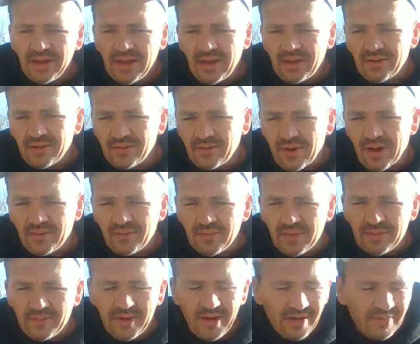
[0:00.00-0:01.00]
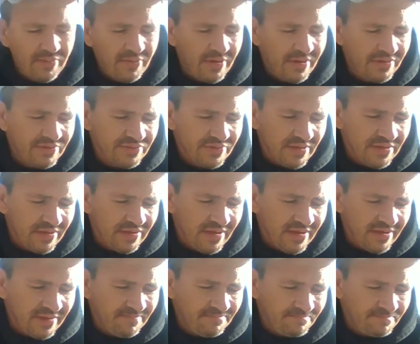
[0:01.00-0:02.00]
I don't quite remember how to pronounce that
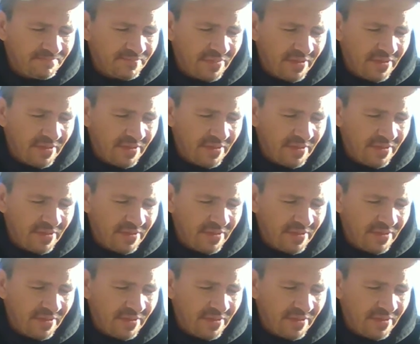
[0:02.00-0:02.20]
name.